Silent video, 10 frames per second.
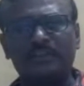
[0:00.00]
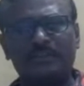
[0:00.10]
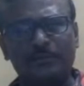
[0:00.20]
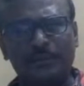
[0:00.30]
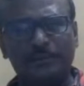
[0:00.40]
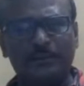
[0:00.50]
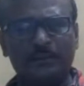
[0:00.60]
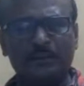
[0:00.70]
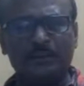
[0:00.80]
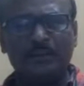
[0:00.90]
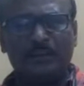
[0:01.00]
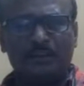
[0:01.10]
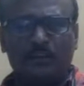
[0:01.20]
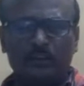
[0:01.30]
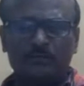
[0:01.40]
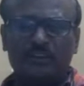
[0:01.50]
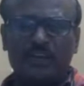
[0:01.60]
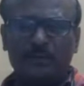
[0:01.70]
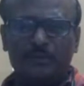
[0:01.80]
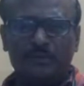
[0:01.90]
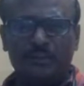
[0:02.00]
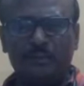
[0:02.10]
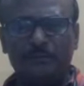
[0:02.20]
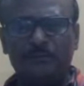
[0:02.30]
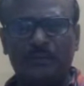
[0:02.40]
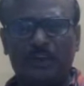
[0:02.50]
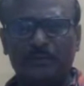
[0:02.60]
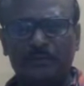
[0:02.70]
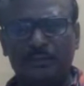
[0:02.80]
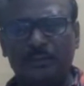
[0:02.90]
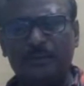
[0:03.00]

given, or the administrative of